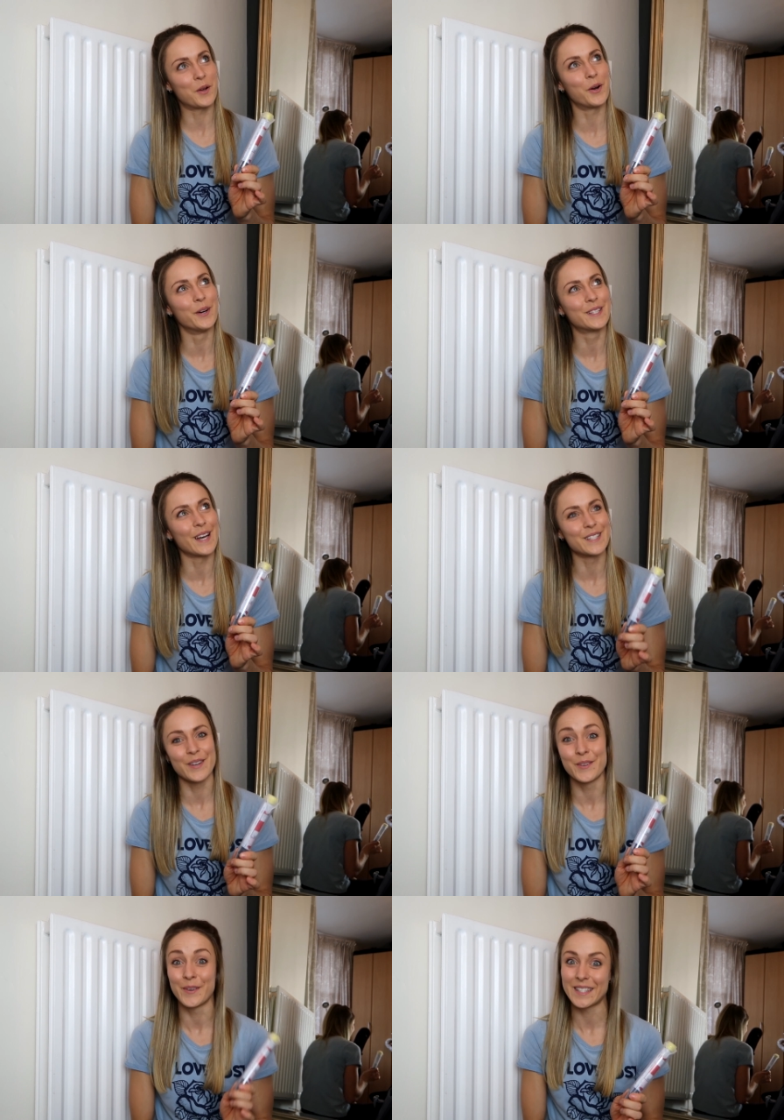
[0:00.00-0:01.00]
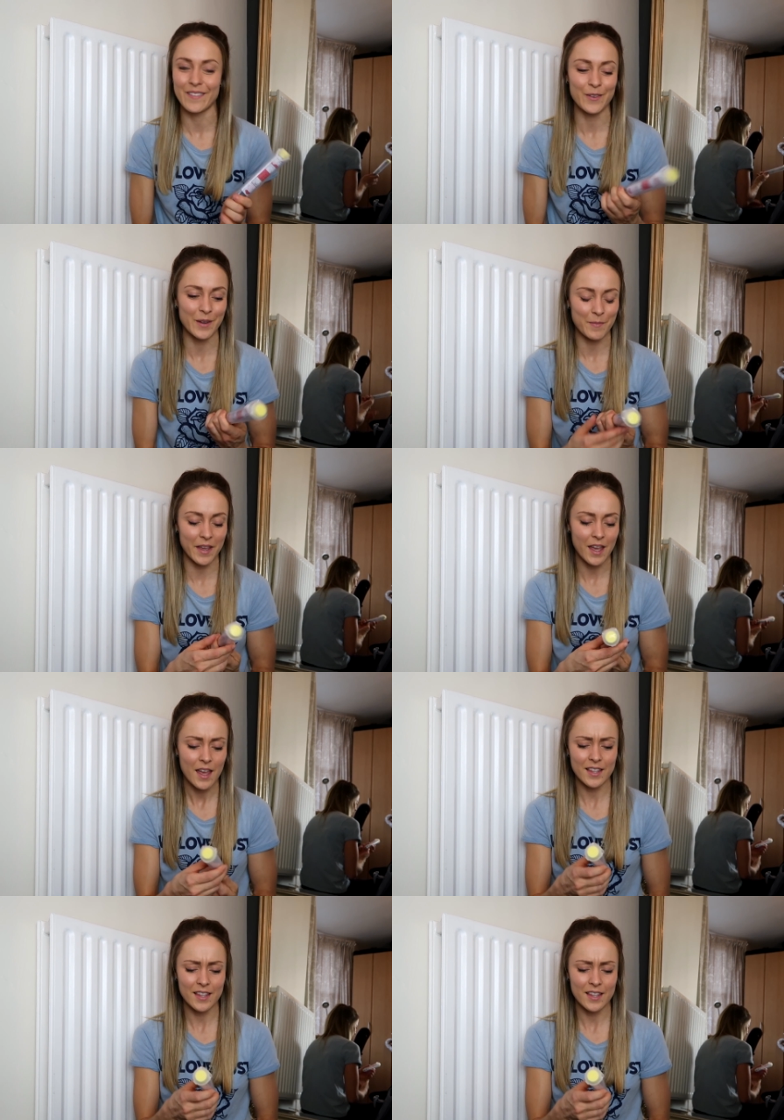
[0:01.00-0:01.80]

because I don't always have it with me.